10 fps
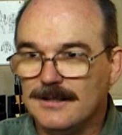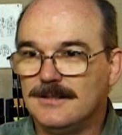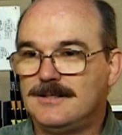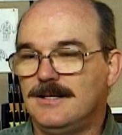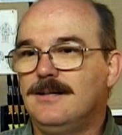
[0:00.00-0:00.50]

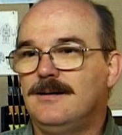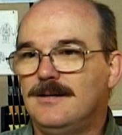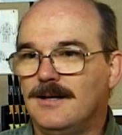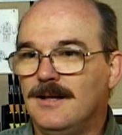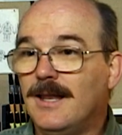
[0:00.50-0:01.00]

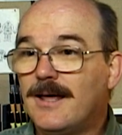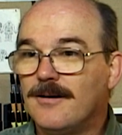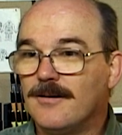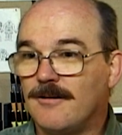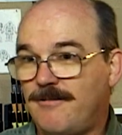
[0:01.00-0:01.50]
send a
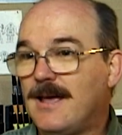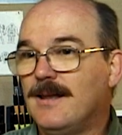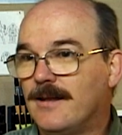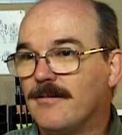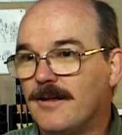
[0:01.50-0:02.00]
letter, a fan
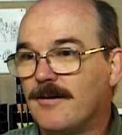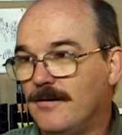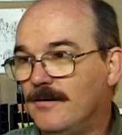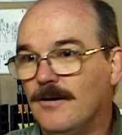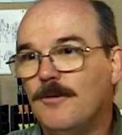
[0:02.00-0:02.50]
letter there
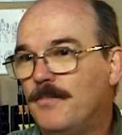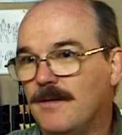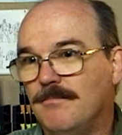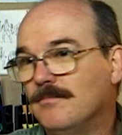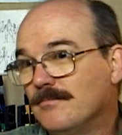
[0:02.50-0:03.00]
and hope
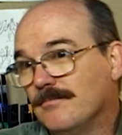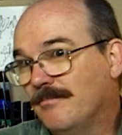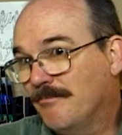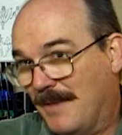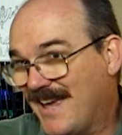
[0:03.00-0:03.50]
that
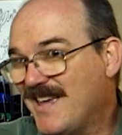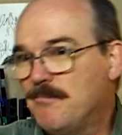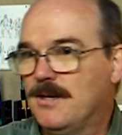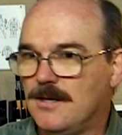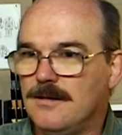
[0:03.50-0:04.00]

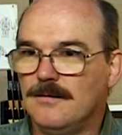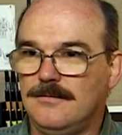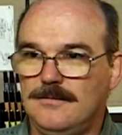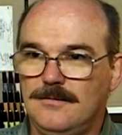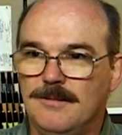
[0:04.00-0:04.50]
maybe
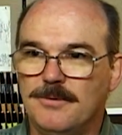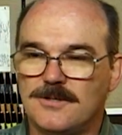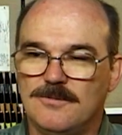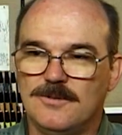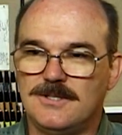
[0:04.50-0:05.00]
the
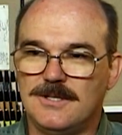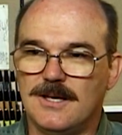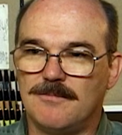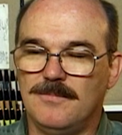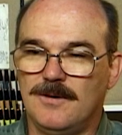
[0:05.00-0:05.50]
person would see
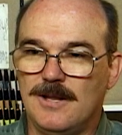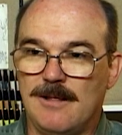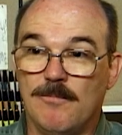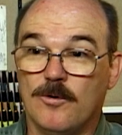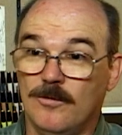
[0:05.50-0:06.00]
it.
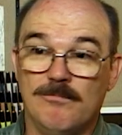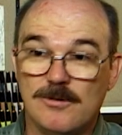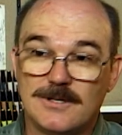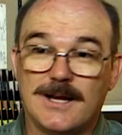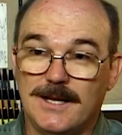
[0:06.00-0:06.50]
And more
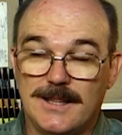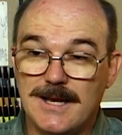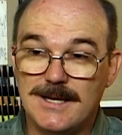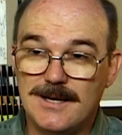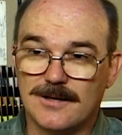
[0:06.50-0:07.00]
most likely they
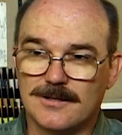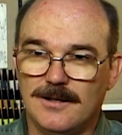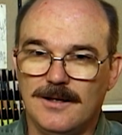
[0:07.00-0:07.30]
didn't.